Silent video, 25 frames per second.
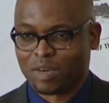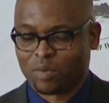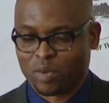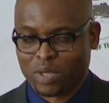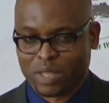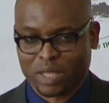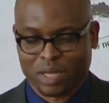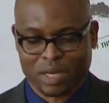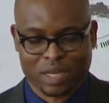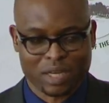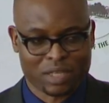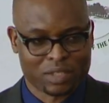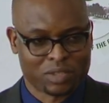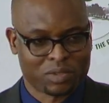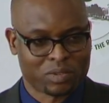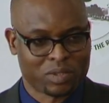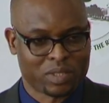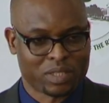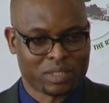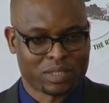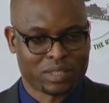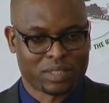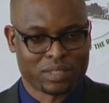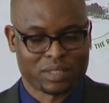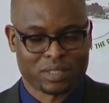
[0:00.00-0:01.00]
with regard to
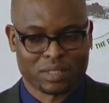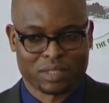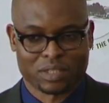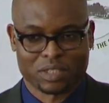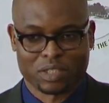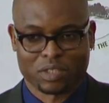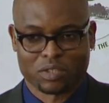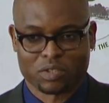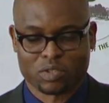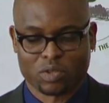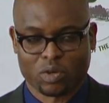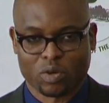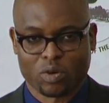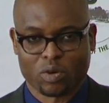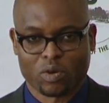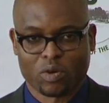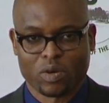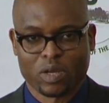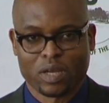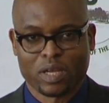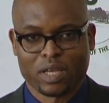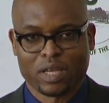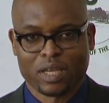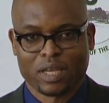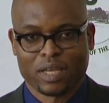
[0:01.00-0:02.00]
this decision. So
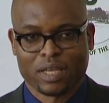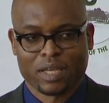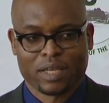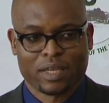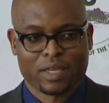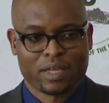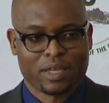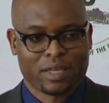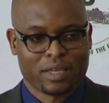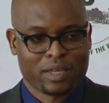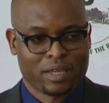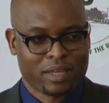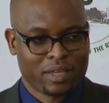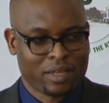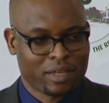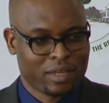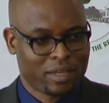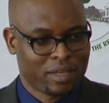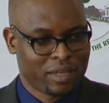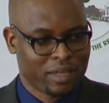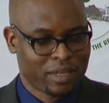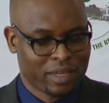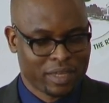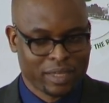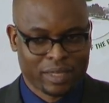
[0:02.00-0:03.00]

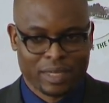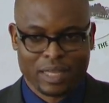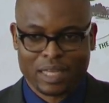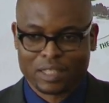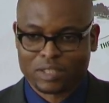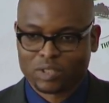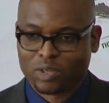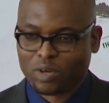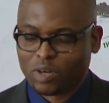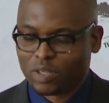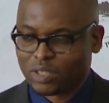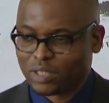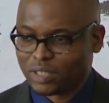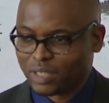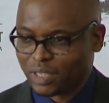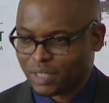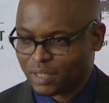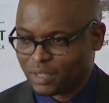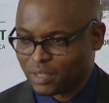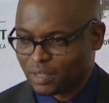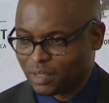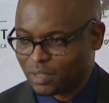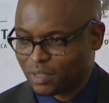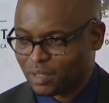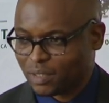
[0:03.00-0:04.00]
in that
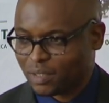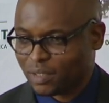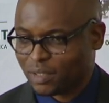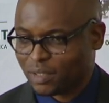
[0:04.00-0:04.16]
context,